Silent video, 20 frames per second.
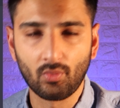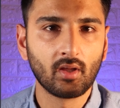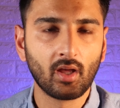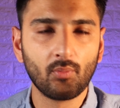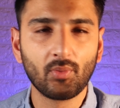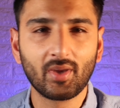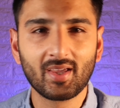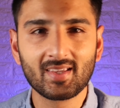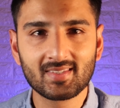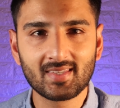And
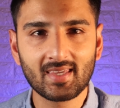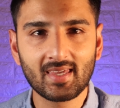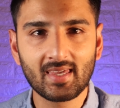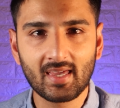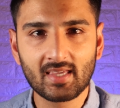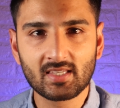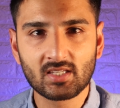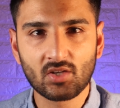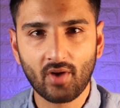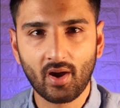we can see
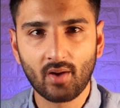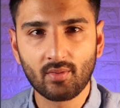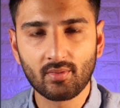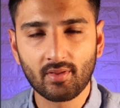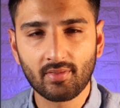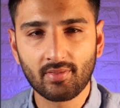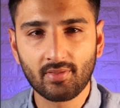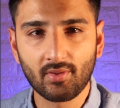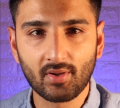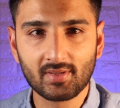it's around
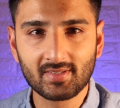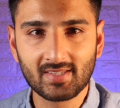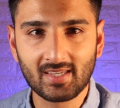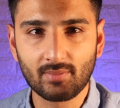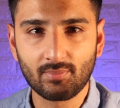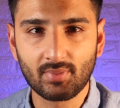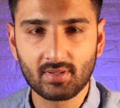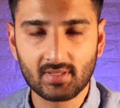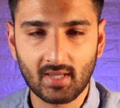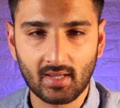
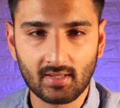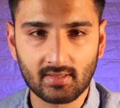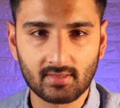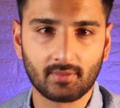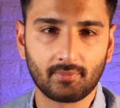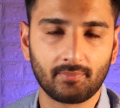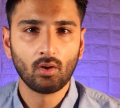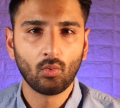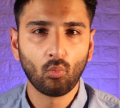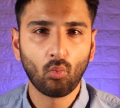13%.
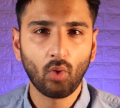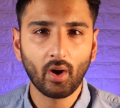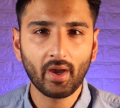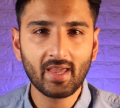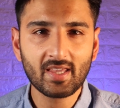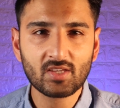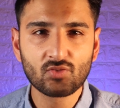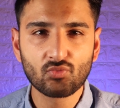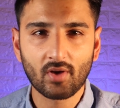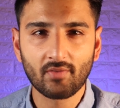Why
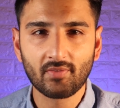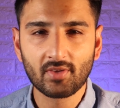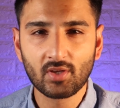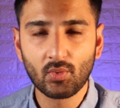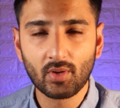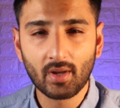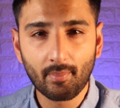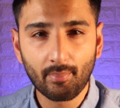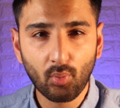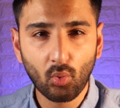is revenue an
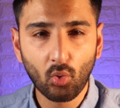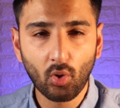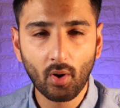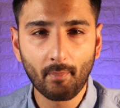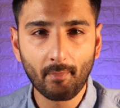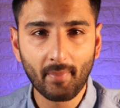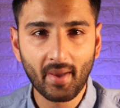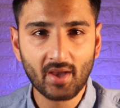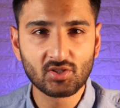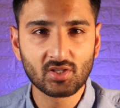important
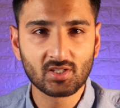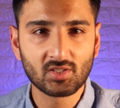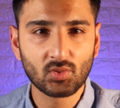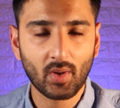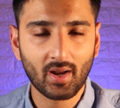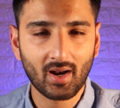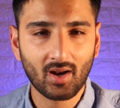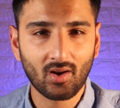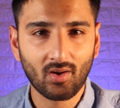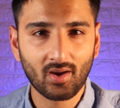measure to
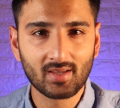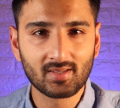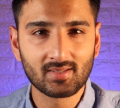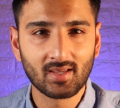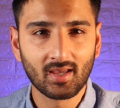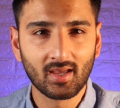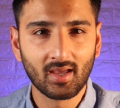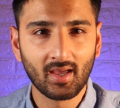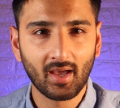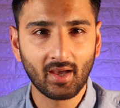analyze
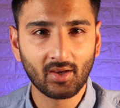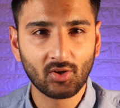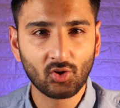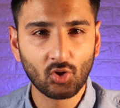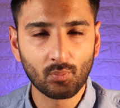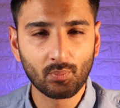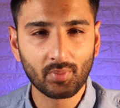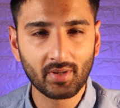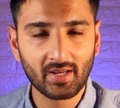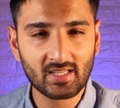a
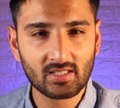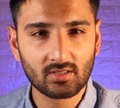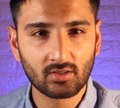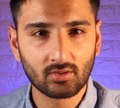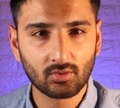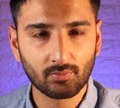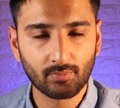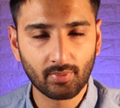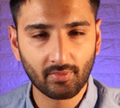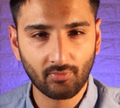company's
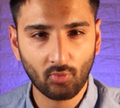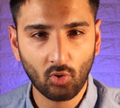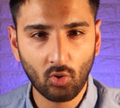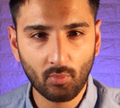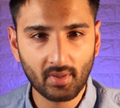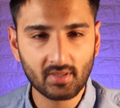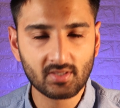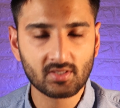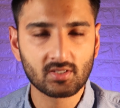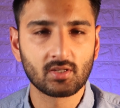
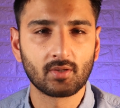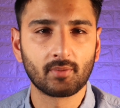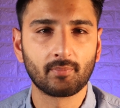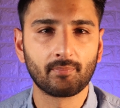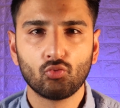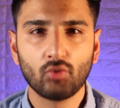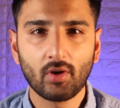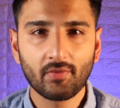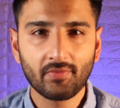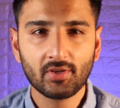performance?
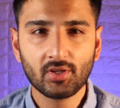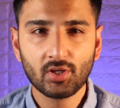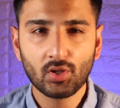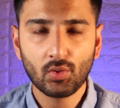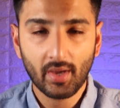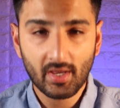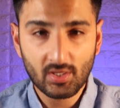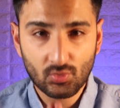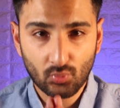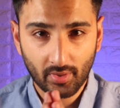Revenue
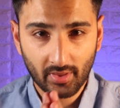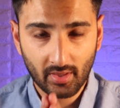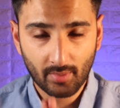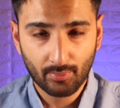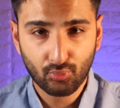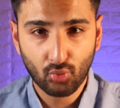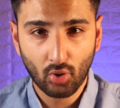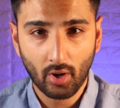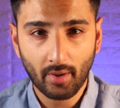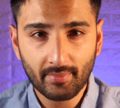is one of the
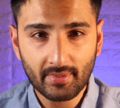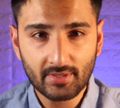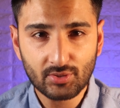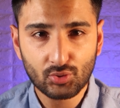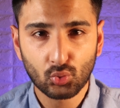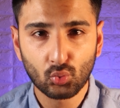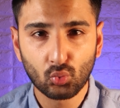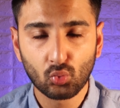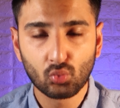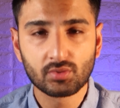primary
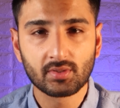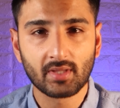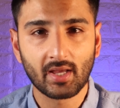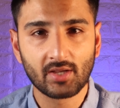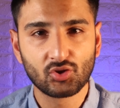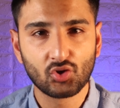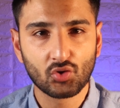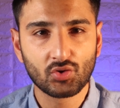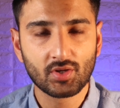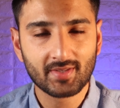tools
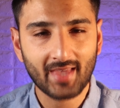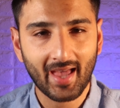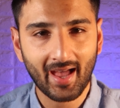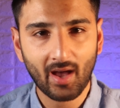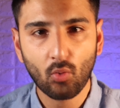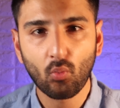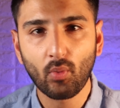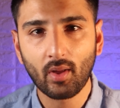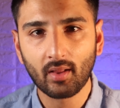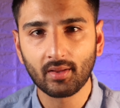that judges
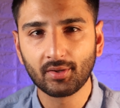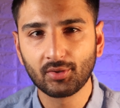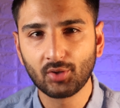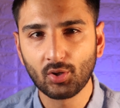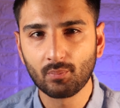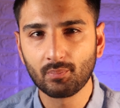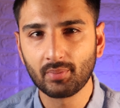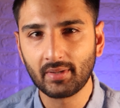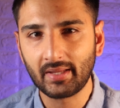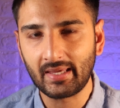how well a
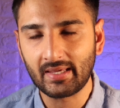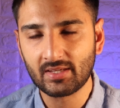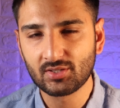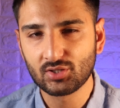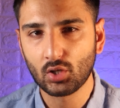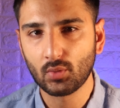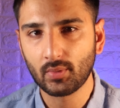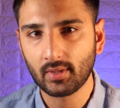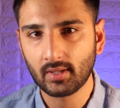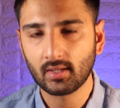company is
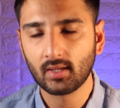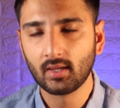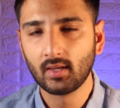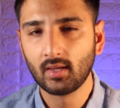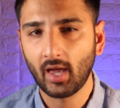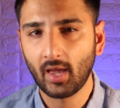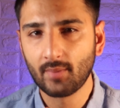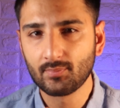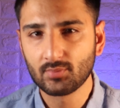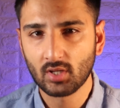doing
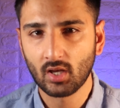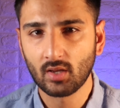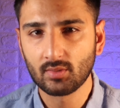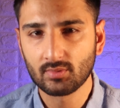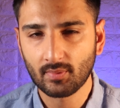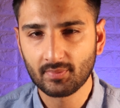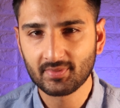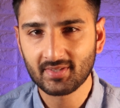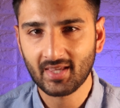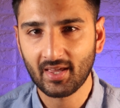in terms
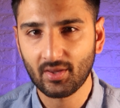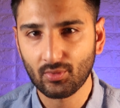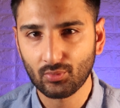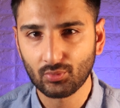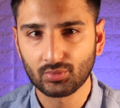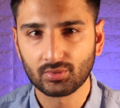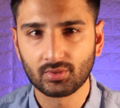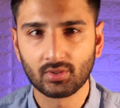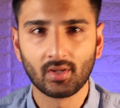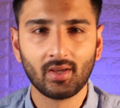of
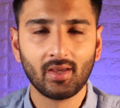sales.